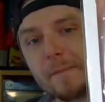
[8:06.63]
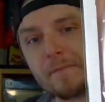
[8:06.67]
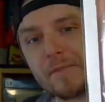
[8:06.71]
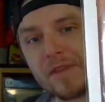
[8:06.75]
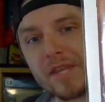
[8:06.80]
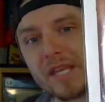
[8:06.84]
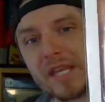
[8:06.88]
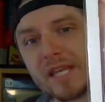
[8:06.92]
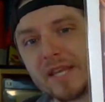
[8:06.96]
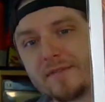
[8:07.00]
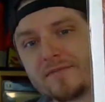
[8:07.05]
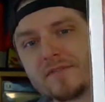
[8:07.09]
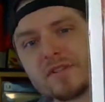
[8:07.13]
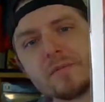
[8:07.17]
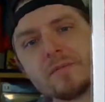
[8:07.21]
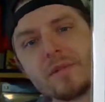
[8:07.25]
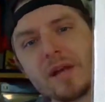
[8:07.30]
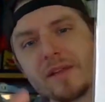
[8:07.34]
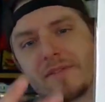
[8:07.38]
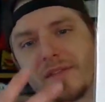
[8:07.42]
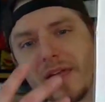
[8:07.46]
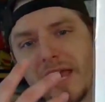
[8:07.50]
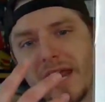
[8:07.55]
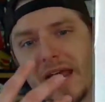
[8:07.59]
He gives them
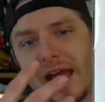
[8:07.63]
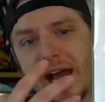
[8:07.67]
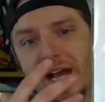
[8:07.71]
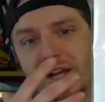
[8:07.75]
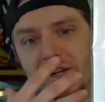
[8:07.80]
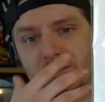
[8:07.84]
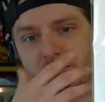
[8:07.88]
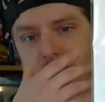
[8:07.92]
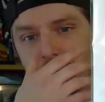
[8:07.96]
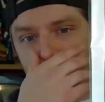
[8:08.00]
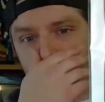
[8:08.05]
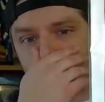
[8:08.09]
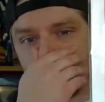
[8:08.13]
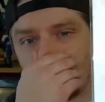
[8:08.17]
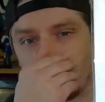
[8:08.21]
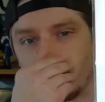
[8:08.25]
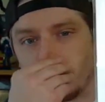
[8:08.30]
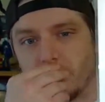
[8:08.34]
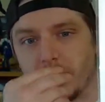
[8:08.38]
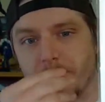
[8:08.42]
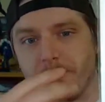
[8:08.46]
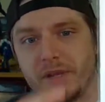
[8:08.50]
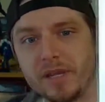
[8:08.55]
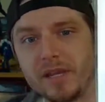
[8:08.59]
like that actual
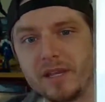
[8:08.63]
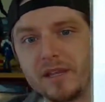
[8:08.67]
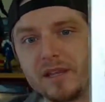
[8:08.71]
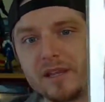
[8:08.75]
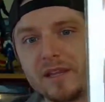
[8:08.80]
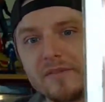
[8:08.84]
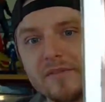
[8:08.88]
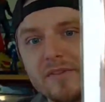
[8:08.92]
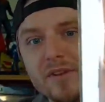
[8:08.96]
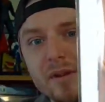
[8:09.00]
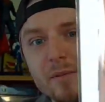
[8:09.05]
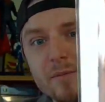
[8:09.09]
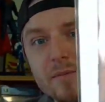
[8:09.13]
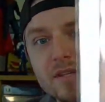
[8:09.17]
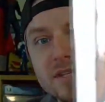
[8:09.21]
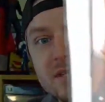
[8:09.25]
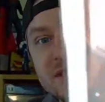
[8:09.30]
turtle beat, giving them